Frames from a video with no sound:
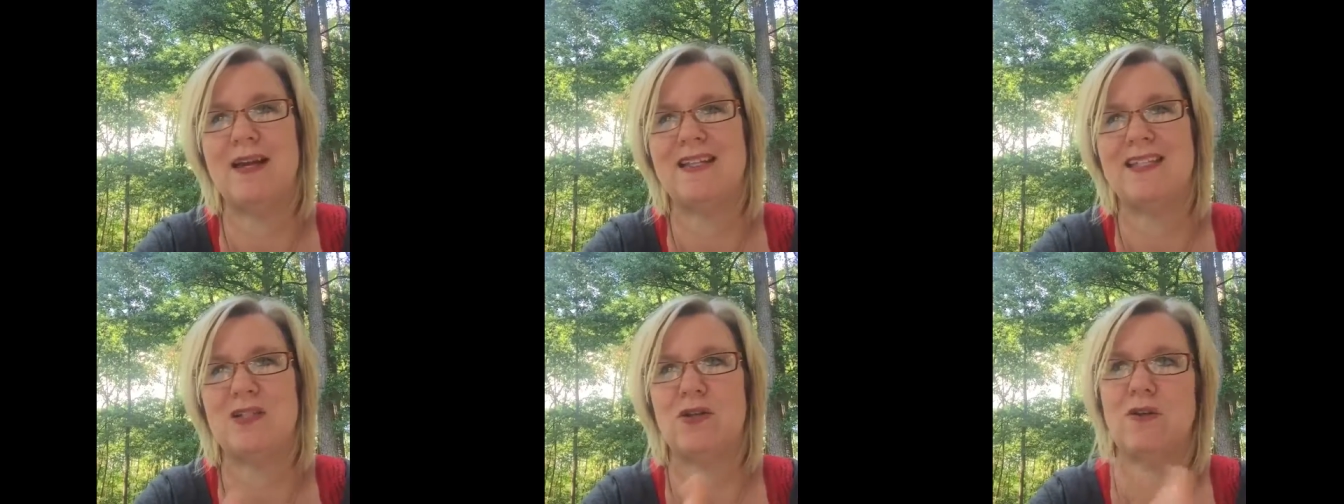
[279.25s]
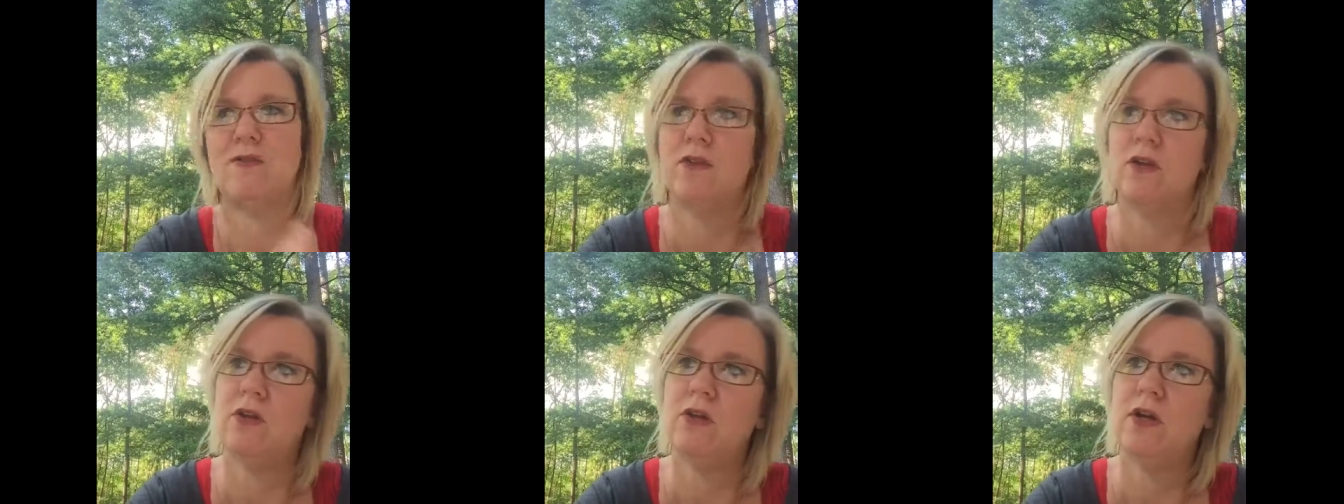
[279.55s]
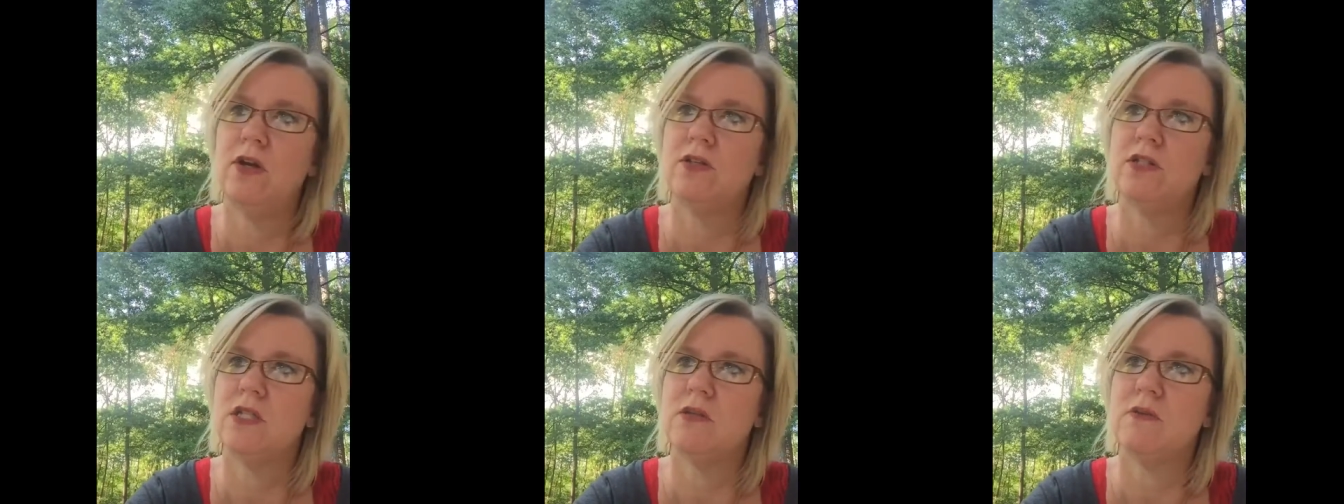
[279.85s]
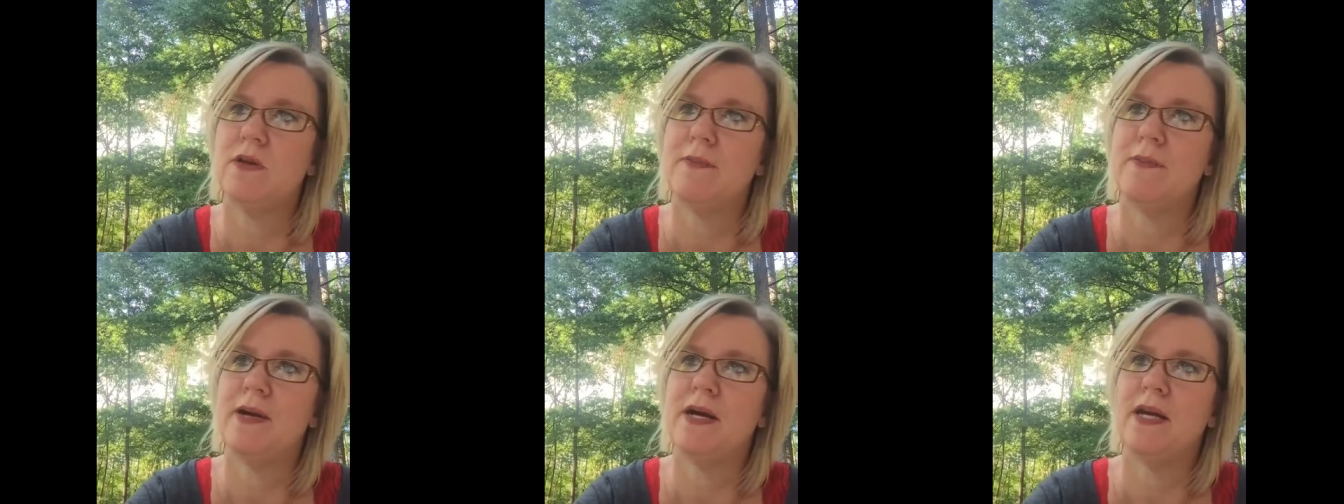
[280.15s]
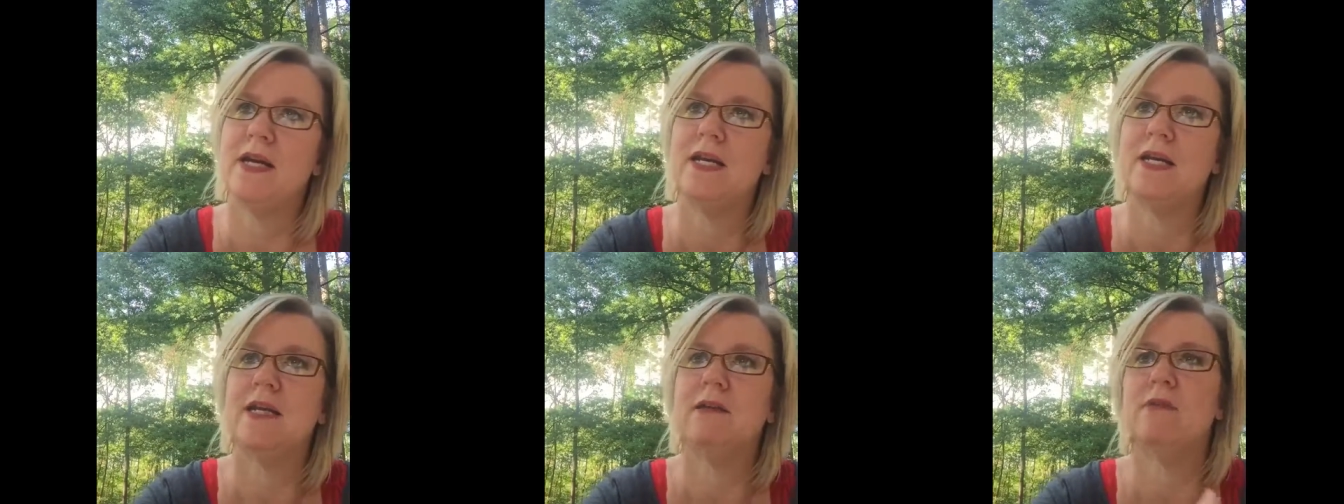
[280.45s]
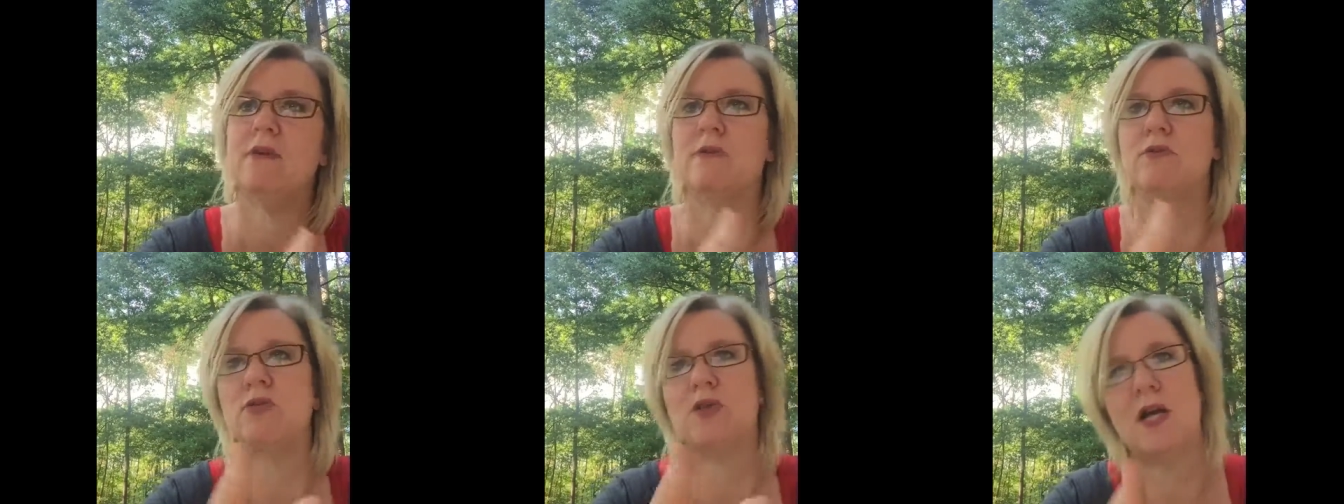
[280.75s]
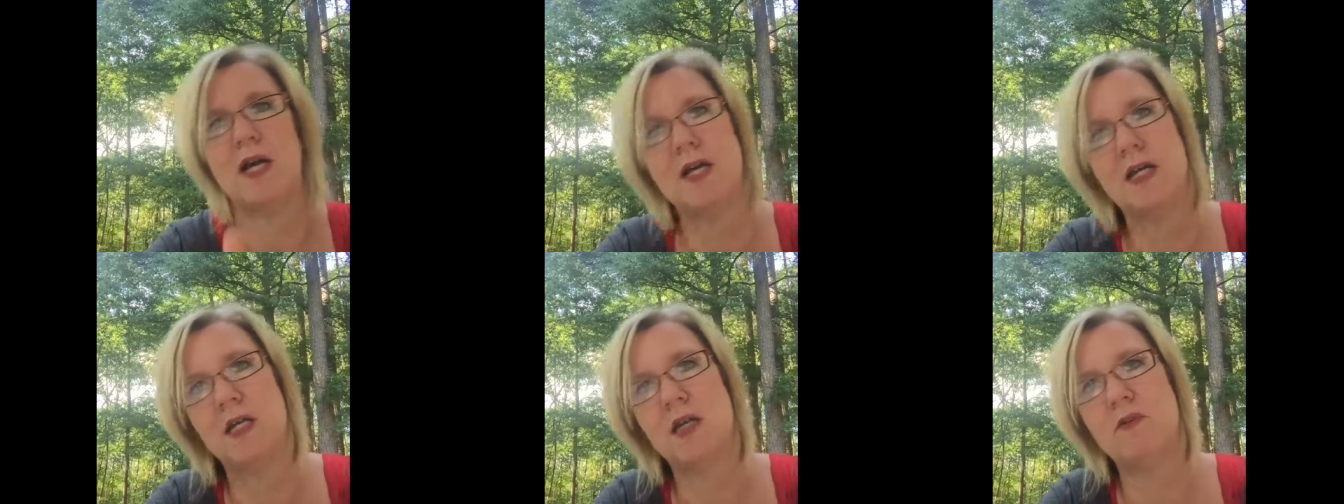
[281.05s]
I still have glucose in my body, but I'm
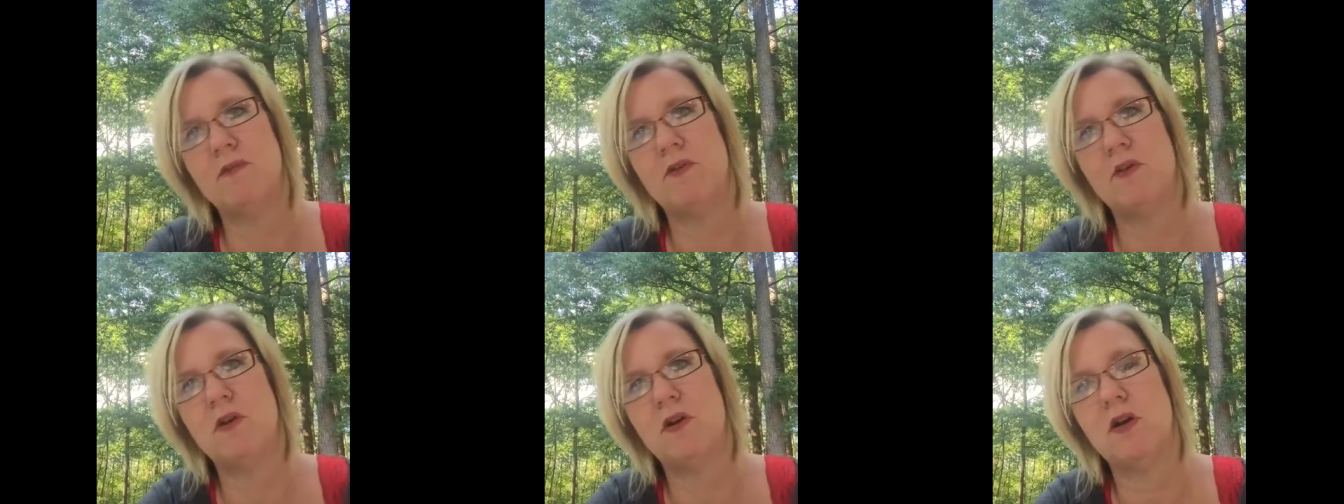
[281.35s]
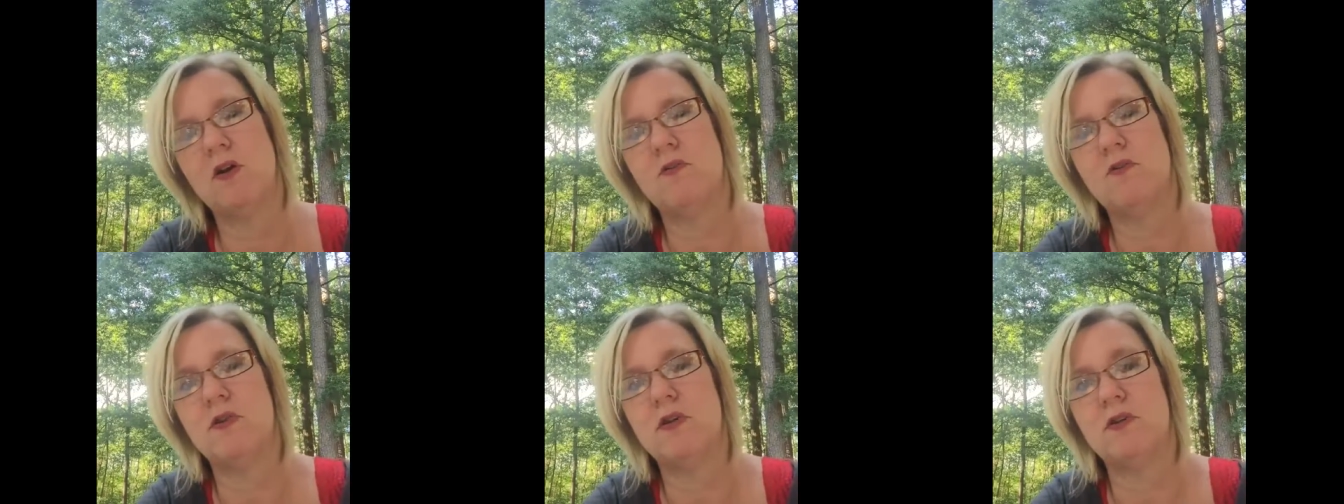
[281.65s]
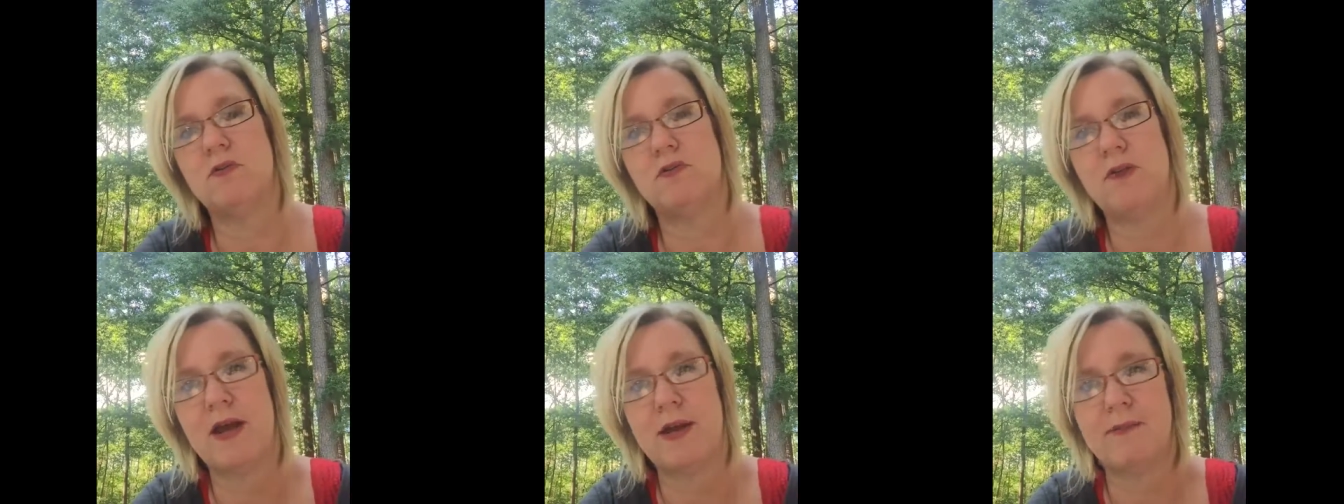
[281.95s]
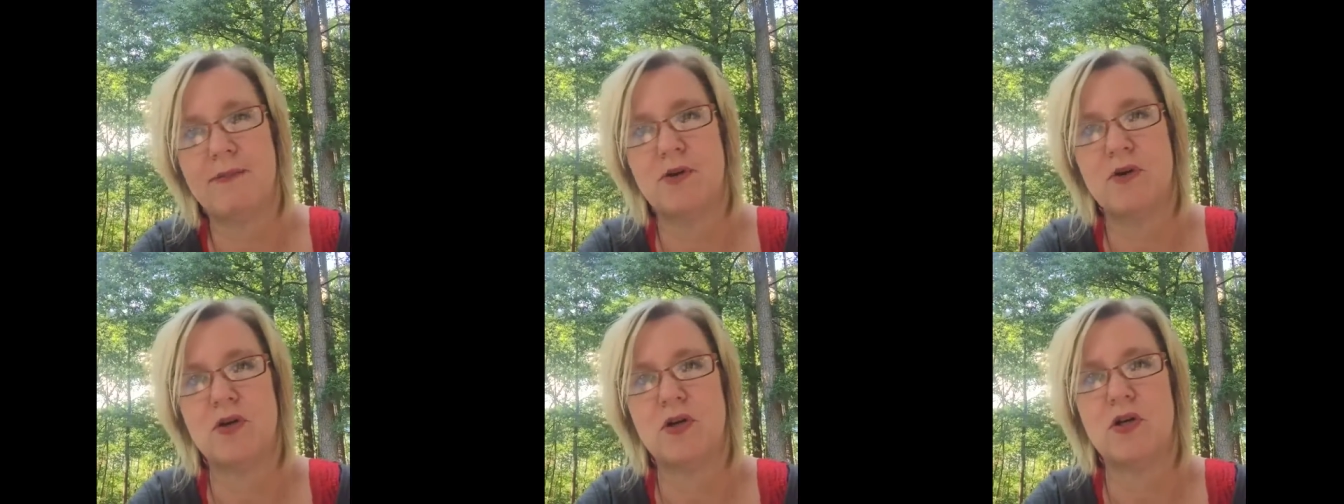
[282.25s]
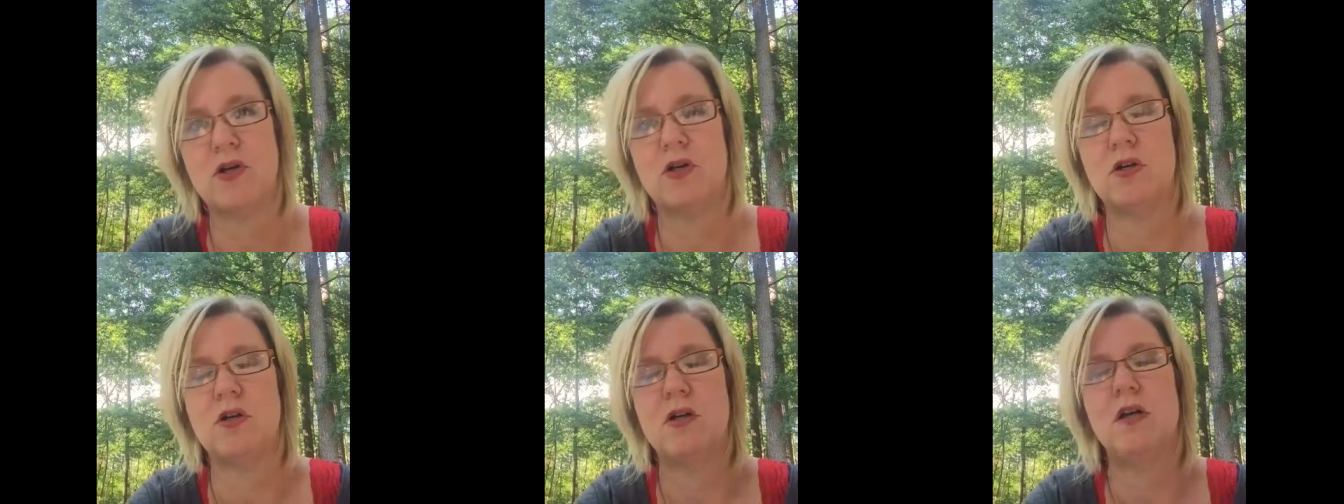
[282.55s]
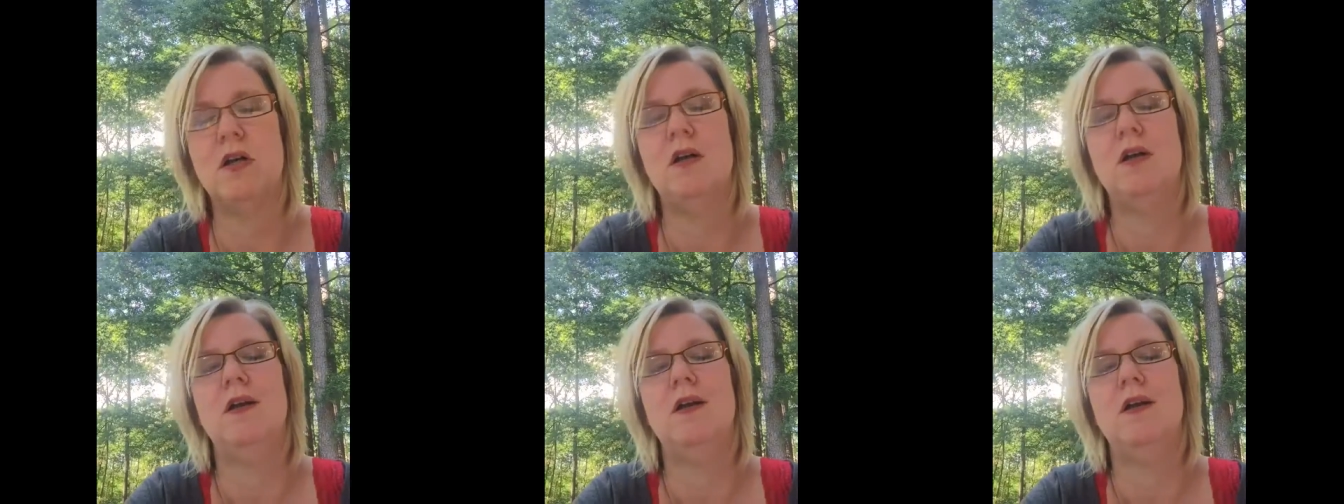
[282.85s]
trying to convert over to a fat burner